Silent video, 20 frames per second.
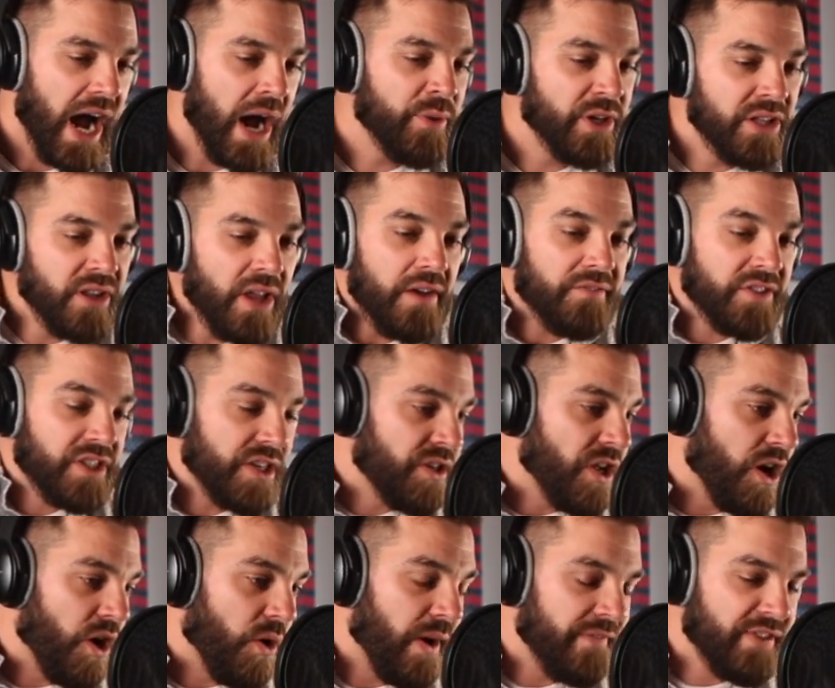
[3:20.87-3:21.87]
I would love to
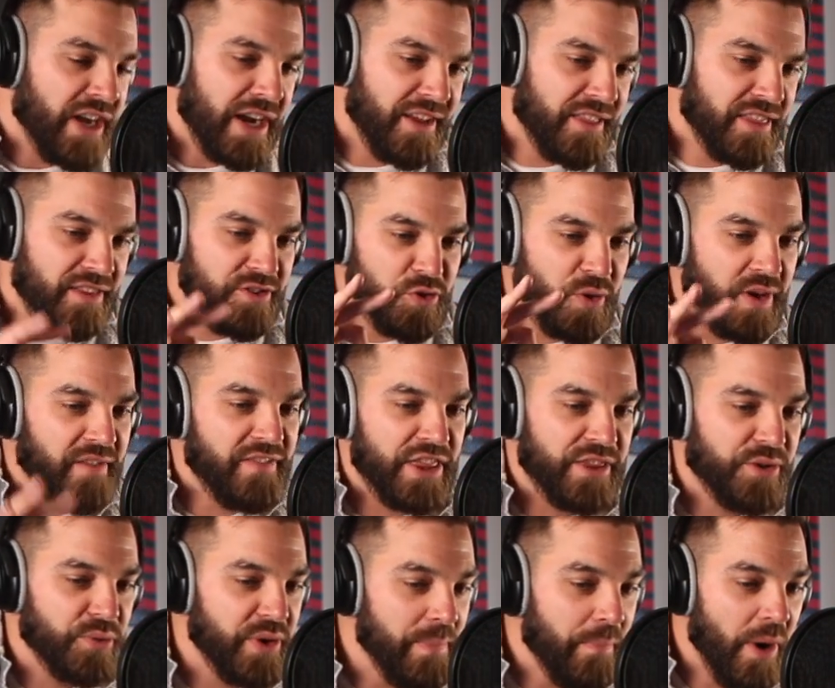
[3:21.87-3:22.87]
know. I've got a sort of a
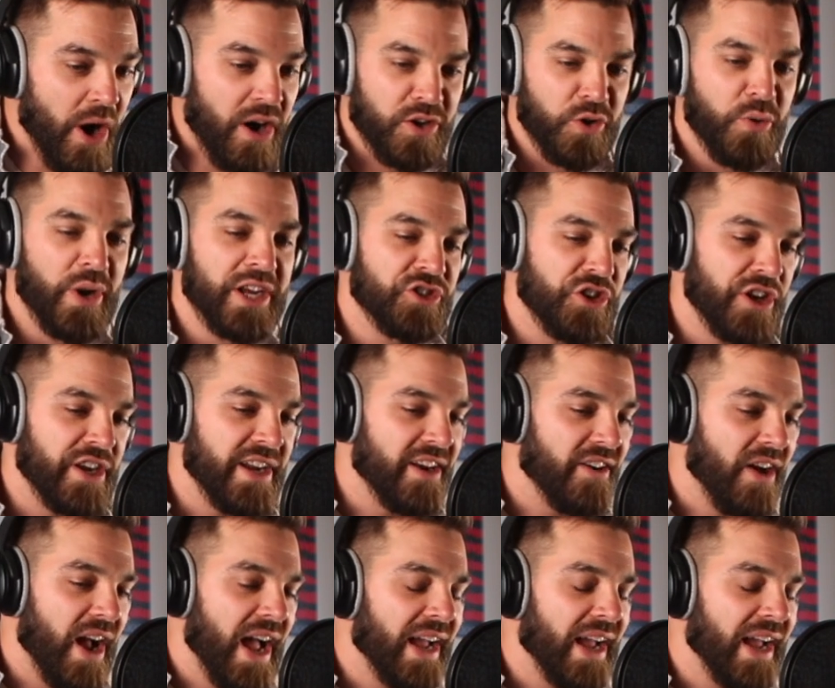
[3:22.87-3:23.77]
three part question here.